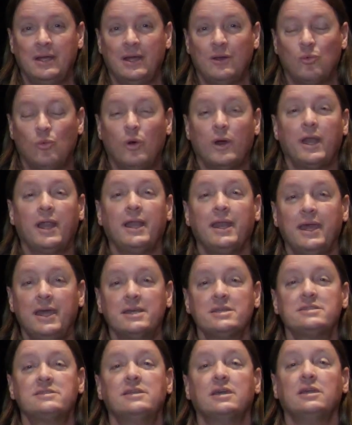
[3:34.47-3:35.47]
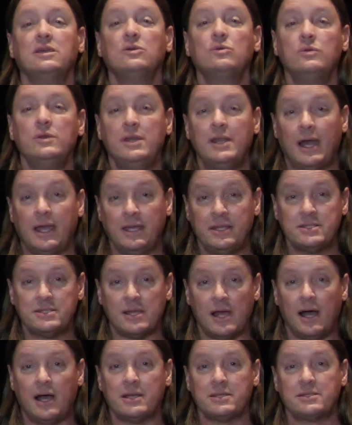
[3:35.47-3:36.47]
what it is that unites
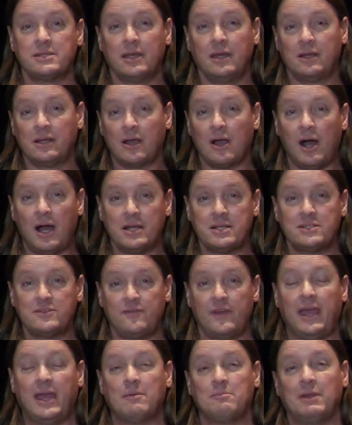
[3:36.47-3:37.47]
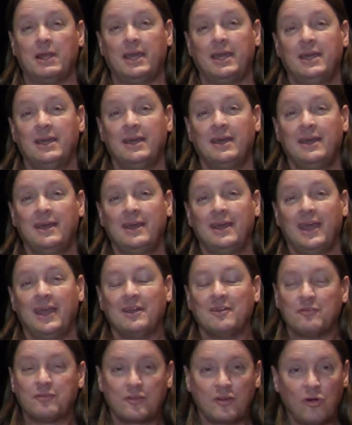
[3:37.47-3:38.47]
us in God's family.
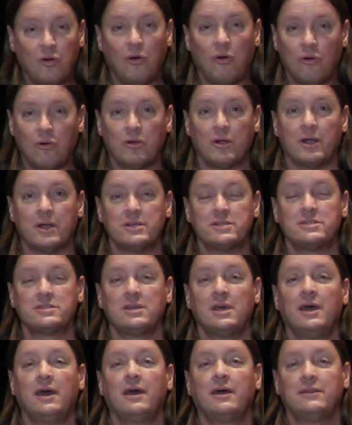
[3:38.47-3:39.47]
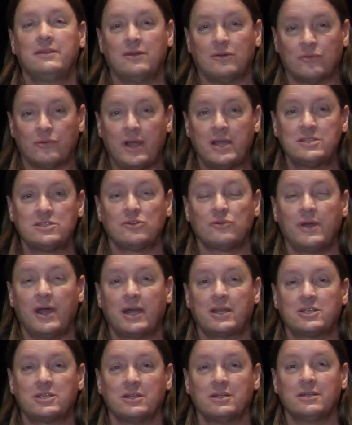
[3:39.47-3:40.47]
And of course, the
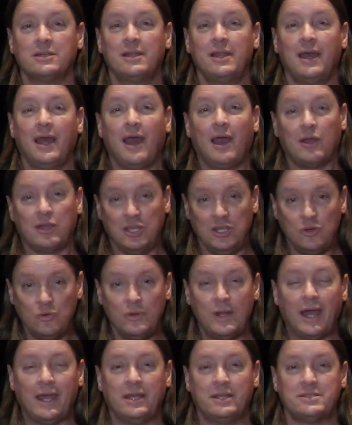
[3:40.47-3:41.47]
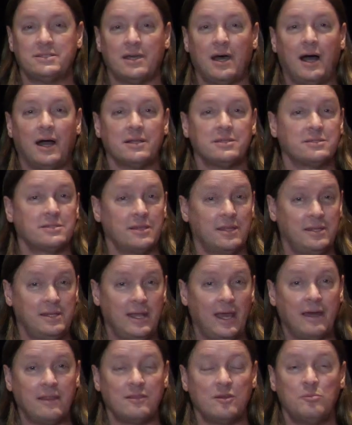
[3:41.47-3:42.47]
resurrection unites us. The
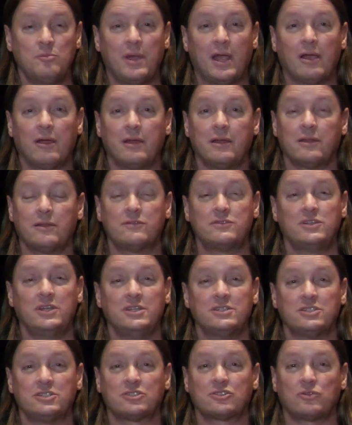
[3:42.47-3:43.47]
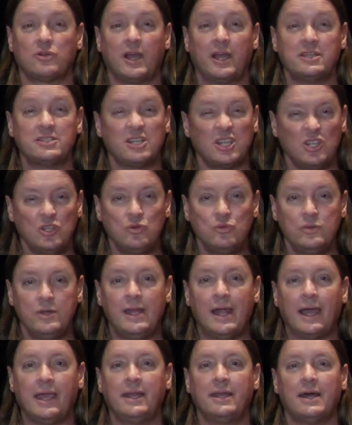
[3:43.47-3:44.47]
death and burial of Jesus Christ
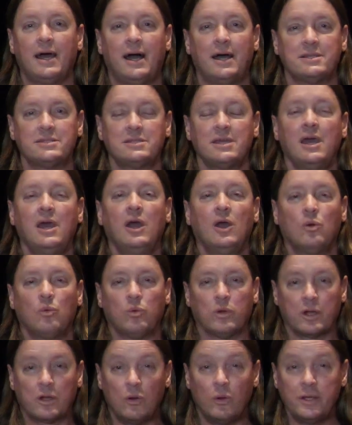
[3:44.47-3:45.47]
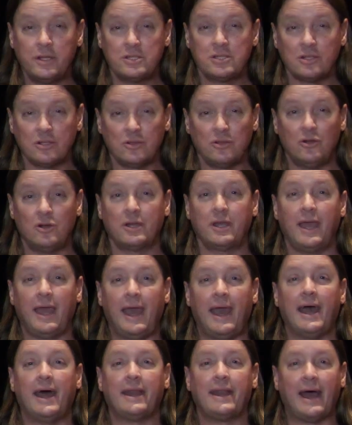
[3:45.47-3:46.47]
unite us. We're going to look
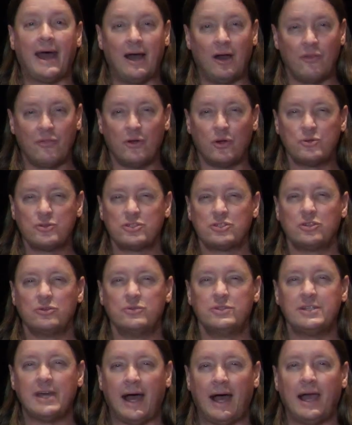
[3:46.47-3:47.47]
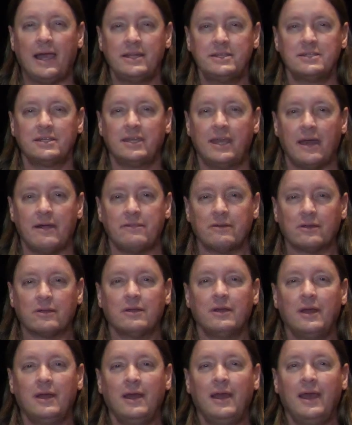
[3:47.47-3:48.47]
at how those two tie
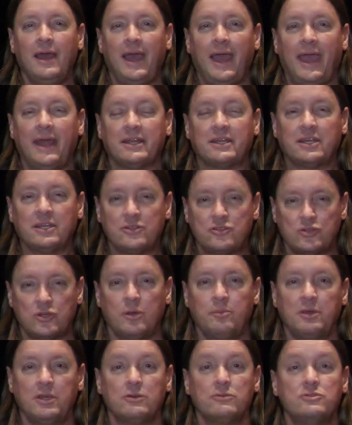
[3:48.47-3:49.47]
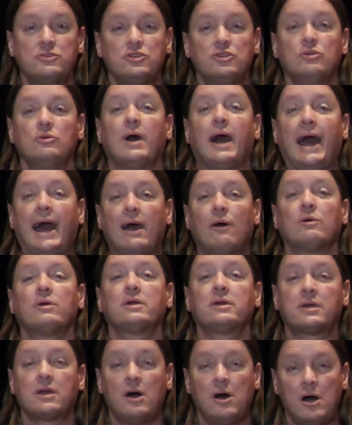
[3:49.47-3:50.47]
together and contribute to our
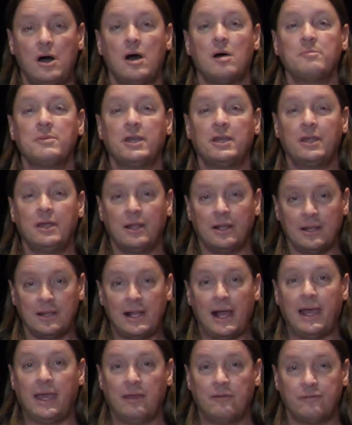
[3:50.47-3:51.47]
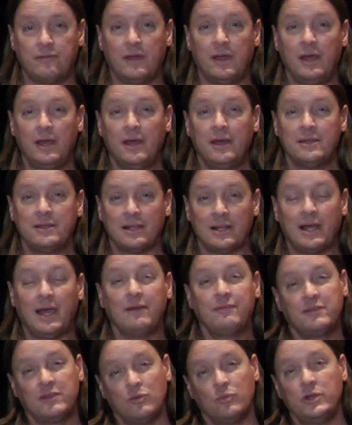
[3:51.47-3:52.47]
common life, the
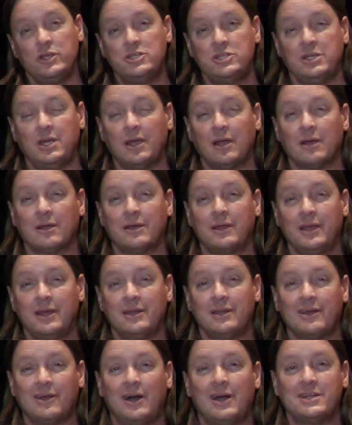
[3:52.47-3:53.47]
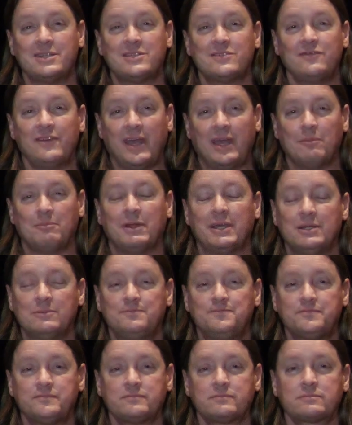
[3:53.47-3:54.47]
life that we share in God's family.
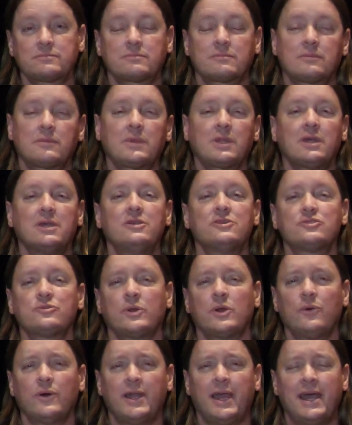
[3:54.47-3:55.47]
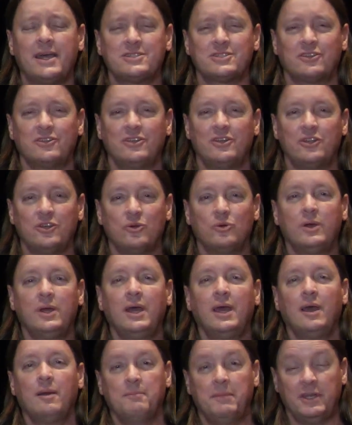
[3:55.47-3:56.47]
Here's what I want to ask you to do
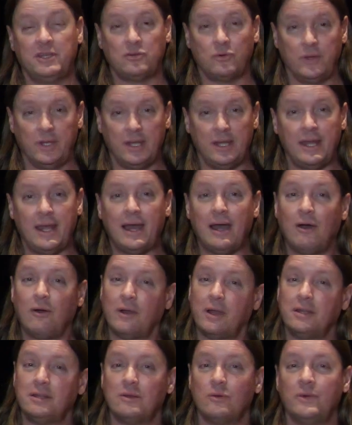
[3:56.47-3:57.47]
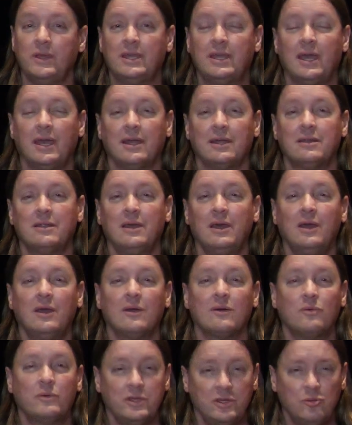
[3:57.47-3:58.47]
between now and the weekend.
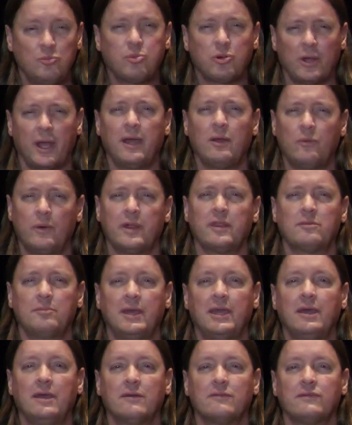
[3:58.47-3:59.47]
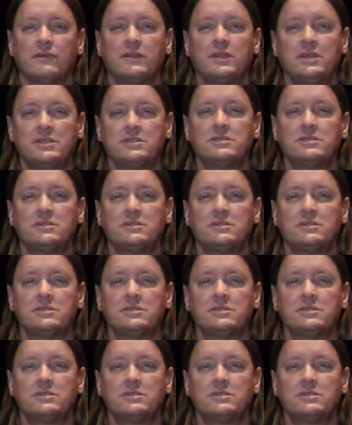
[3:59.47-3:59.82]
Will you pray with me for these